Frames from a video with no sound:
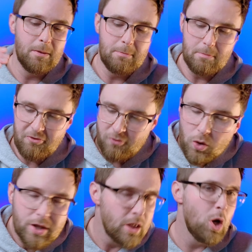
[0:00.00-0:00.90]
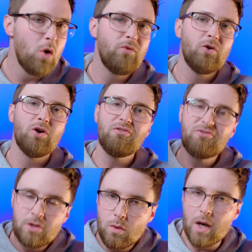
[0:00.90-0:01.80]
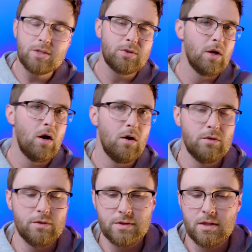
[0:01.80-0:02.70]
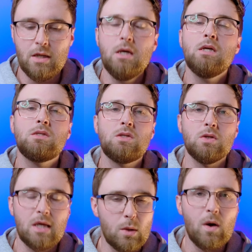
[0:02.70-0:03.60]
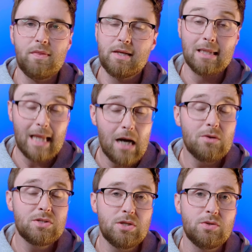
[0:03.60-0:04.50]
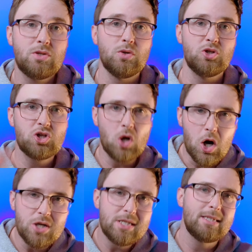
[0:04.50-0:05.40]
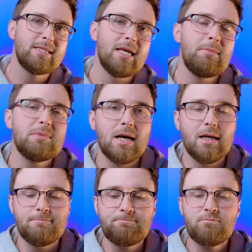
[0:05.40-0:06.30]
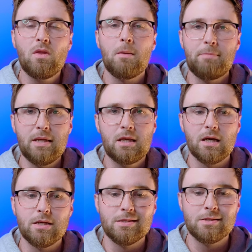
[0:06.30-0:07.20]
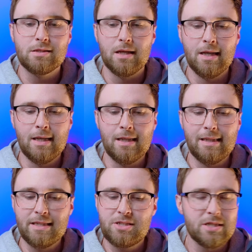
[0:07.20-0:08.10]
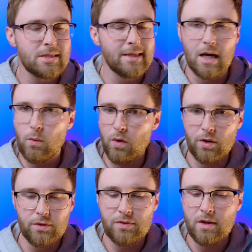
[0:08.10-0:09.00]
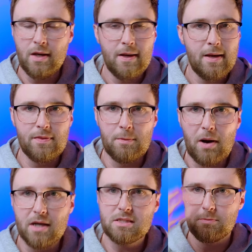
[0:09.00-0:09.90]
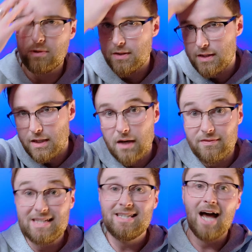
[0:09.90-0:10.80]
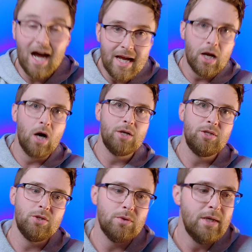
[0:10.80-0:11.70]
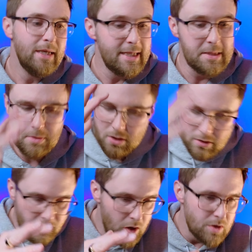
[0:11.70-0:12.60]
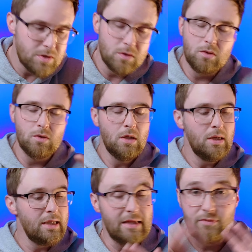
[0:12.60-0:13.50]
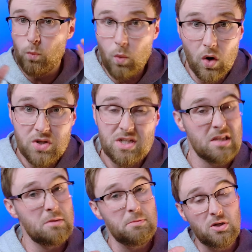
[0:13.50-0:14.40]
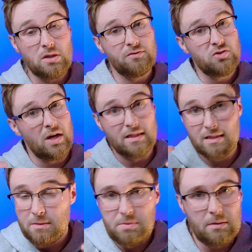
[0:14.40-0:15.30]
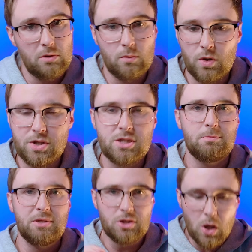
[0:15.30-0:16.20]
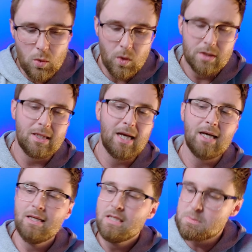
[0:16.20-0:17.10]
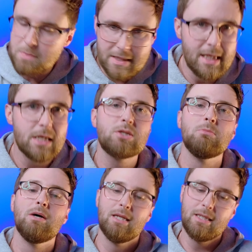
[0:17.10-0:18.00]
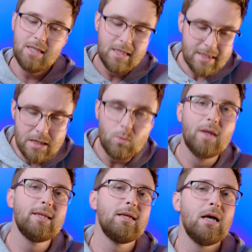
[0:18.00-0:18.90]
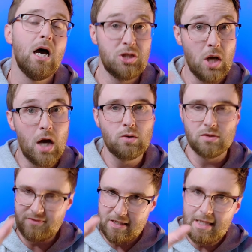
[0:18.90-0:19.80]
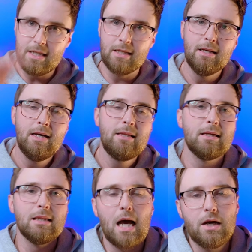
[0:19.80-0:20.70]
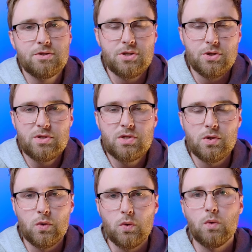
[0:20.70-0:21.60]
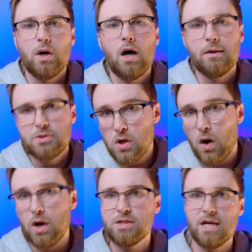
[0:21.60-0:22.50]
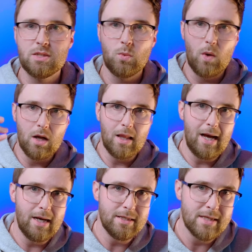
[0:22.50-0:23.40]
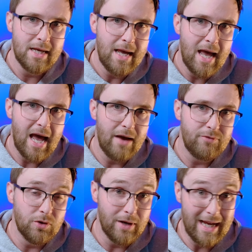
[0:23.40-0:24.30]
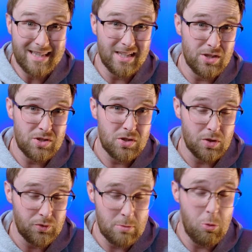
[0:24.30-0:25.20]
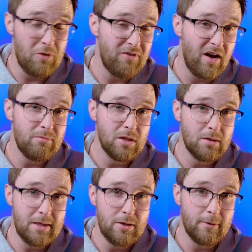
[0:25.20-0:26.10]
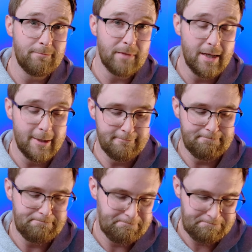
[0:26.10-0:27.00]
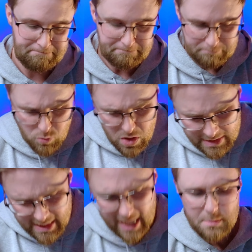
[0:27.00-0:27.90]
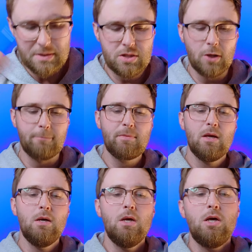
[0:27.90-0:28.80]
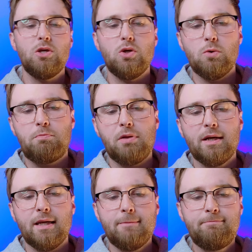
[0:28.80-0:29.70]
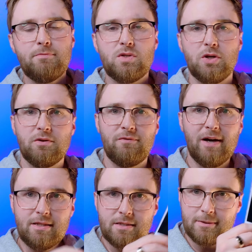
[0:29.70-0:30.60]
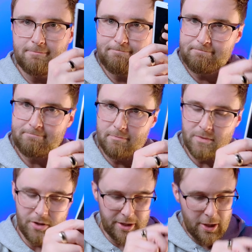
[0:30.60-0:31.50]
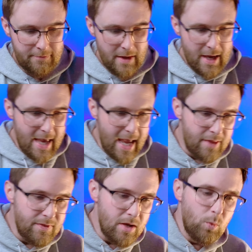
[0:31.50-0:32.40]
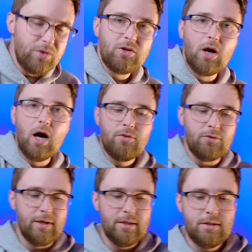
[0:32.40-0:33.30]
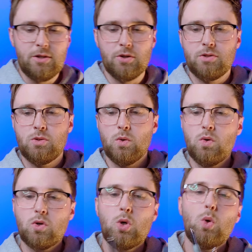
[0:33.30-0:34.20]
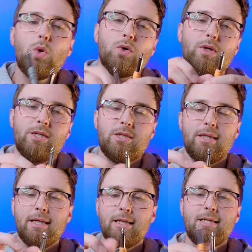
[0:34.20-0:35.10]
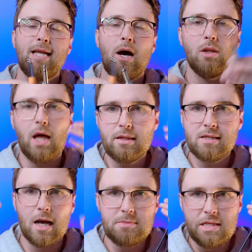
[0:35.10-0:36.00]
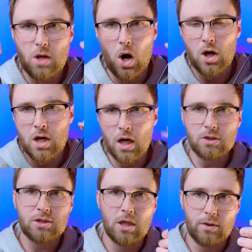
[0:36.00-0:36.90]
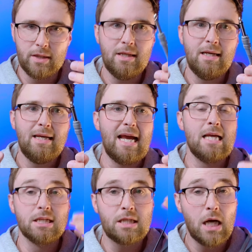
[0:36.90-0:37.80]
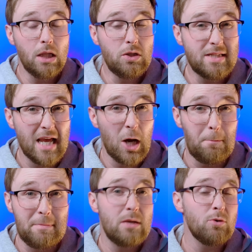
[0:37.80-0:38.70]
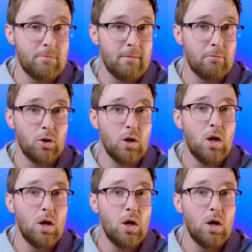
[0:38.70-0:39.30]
forking over a few extra dollars to get one that allows you to charge at the same time because it's just not worth the possibility of it dying on you in the middle of rehearsal, even worse in the middle of trying to lead people in worship. You don't want that. Spend the extra money, get one a dongle if you need it, that allows you to charge as well as have your 1/8 inch, 3.5 millimeter attachment. So you plug in to your device, there you go. And then with your other end, your dual 1/4 inch end. Now, a lot of times these are color coded and the colors help me remember,